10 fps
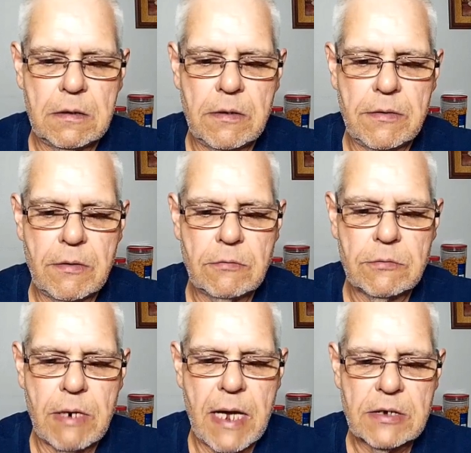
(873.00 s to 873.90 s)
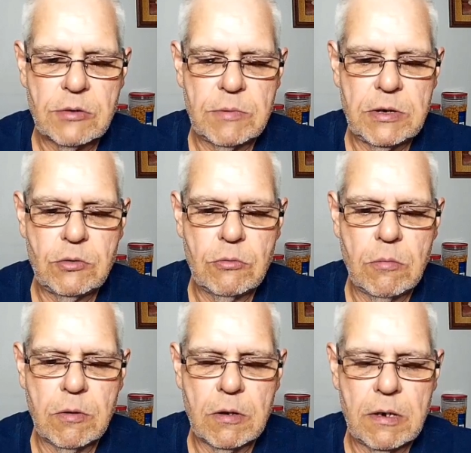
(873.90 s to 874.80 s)
Those are actually
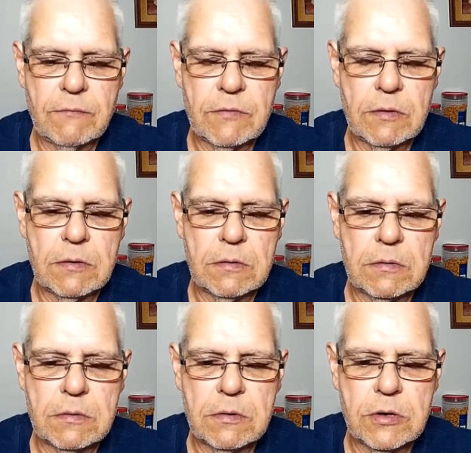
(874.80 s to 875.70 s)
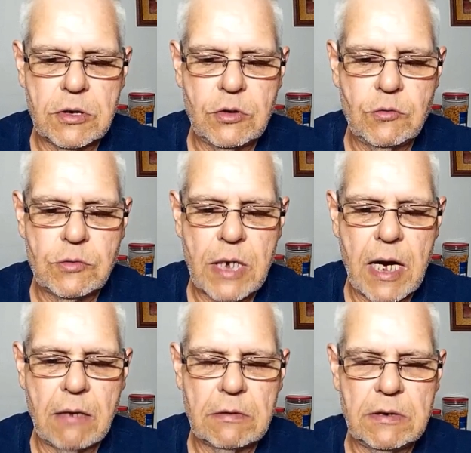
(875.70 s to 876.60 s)
doable enough to use
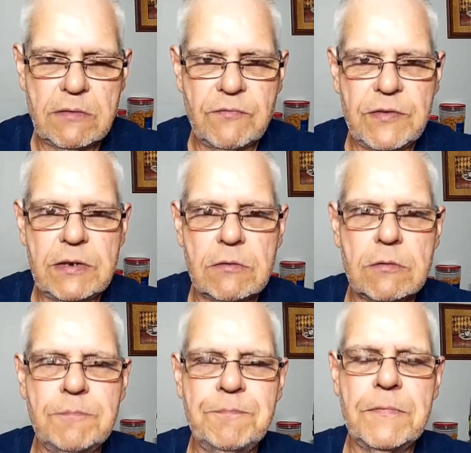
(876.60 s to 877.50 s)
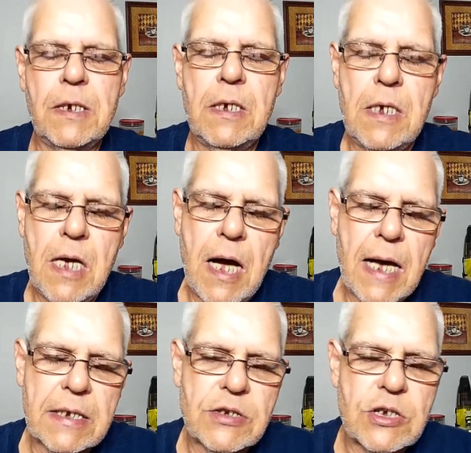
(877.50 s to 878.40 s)
out in the field. I
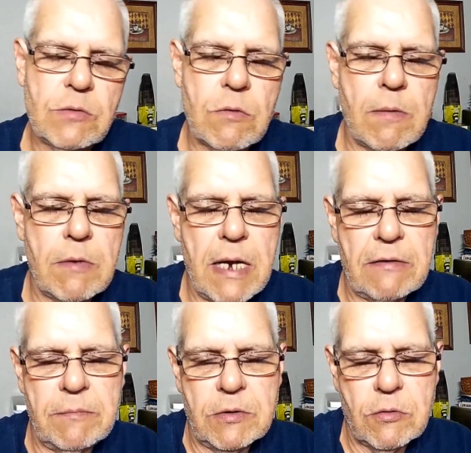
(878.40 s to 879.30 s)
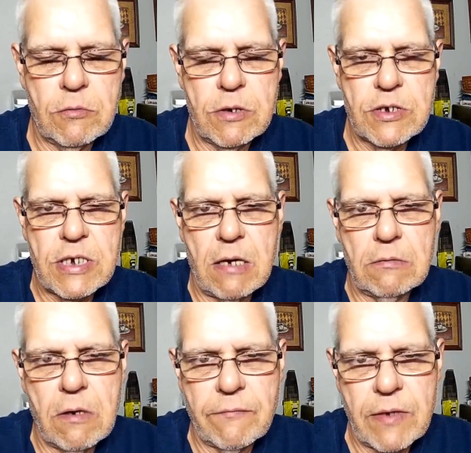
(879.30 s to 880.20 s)
can see where I'm going to have to be turning the sound
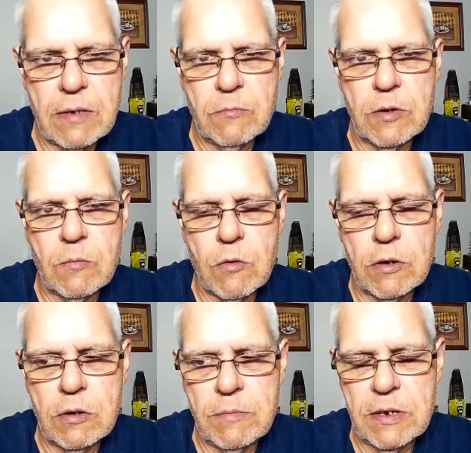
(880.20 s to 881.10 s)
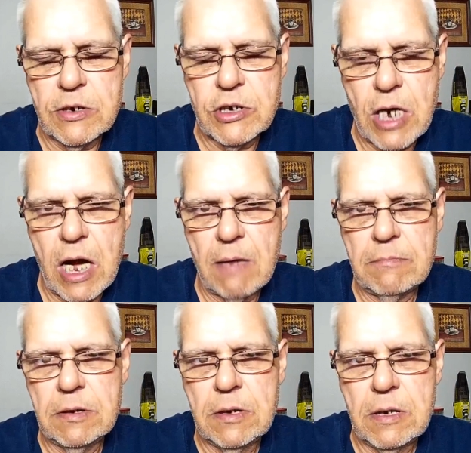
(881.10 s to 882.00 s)
off on them when I'm running them in the shop
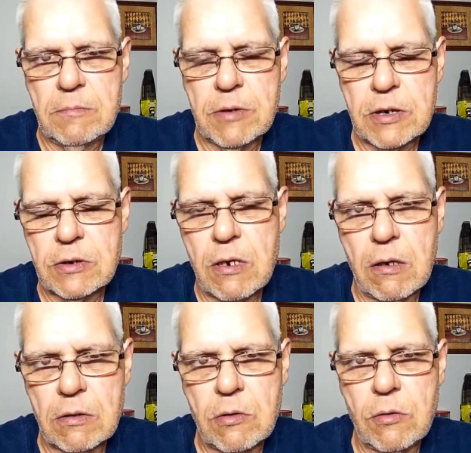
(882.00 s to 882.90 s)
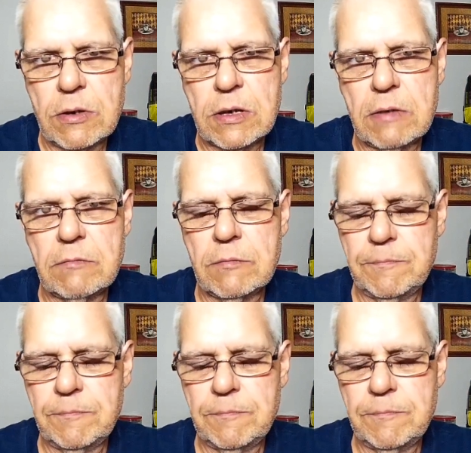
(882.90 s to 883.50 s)
because of all the noise level.